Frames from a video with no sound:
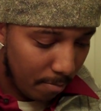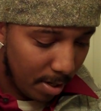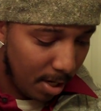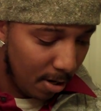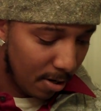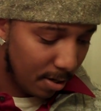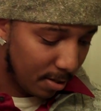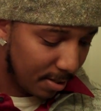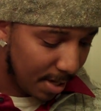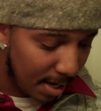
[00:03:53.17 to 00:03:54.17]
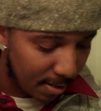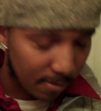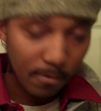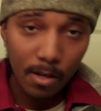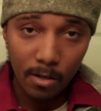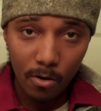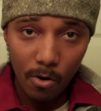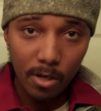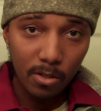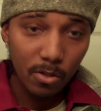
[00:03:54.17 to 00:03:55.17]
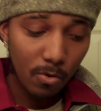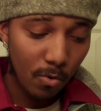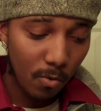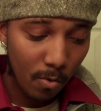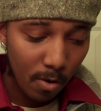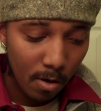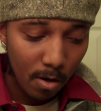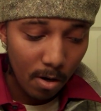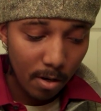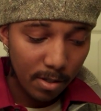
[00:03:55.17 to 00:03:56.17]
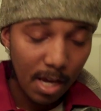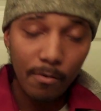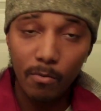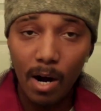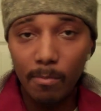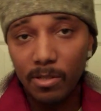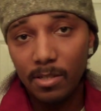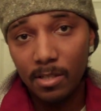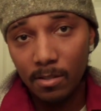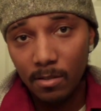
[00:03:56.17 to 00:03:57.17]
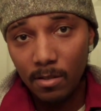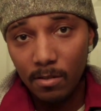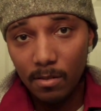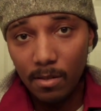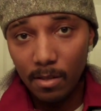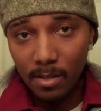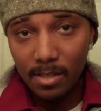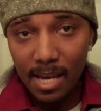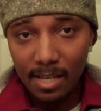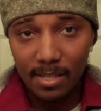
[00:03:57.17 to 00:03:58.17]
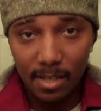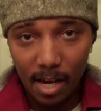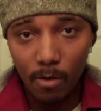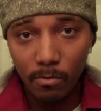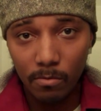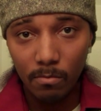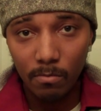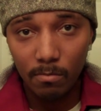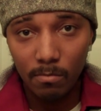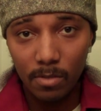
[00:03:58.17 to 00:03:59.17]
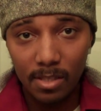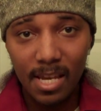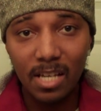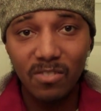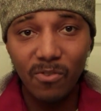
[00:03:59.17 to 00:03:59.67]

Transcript: But here it states, and according to David Robertson, the tax accountant, the tax